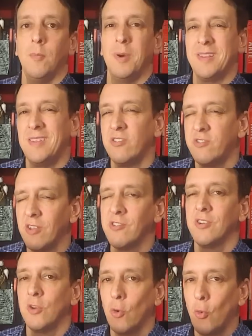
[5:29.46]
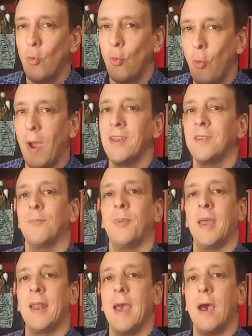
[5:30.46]
But this doesn't quite
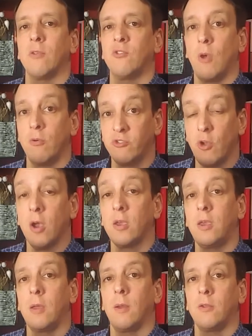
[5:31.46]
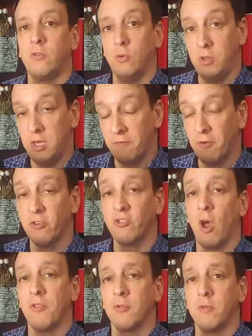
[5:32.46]
pan out. So I was talking to the first
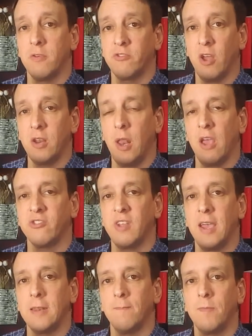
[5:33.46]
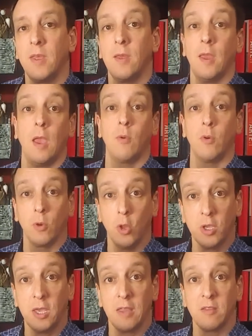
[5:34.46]
author of the study last night, and we were
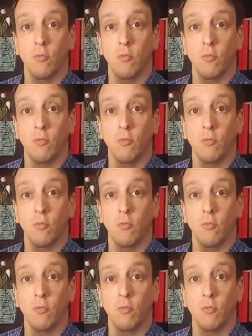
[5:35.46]
looking at the